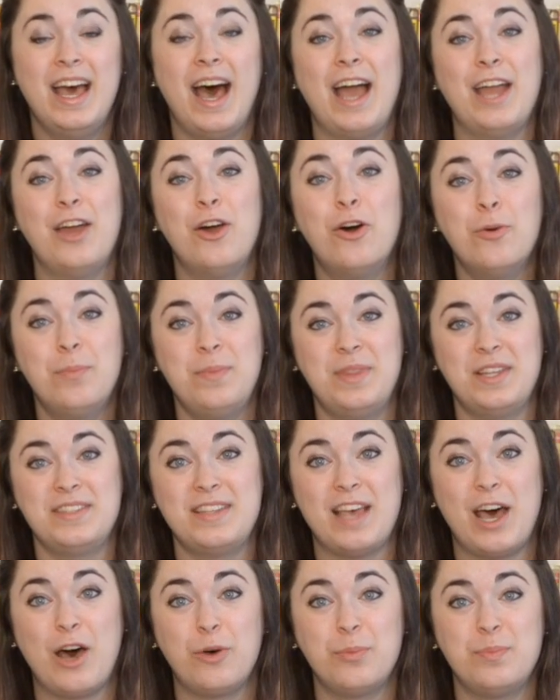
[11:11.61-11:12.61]
I hope this
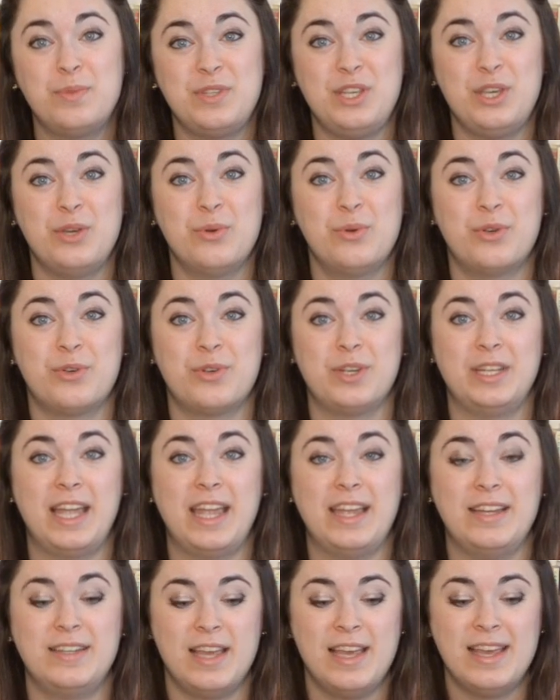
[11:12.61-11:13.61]
helps you
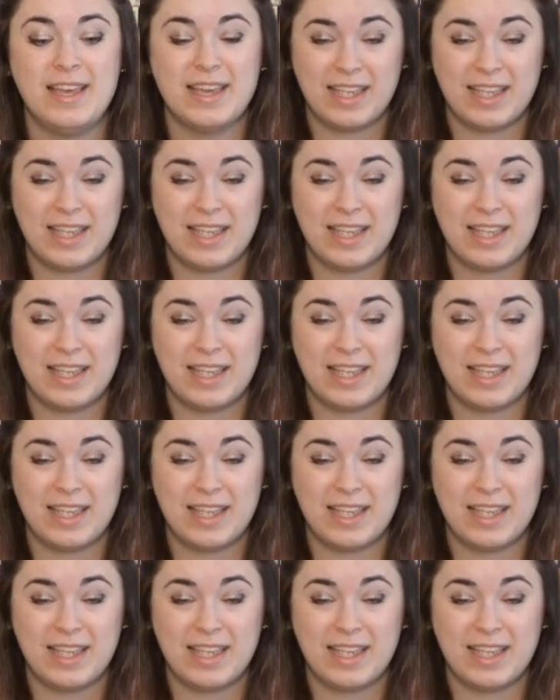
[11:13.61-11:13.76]
create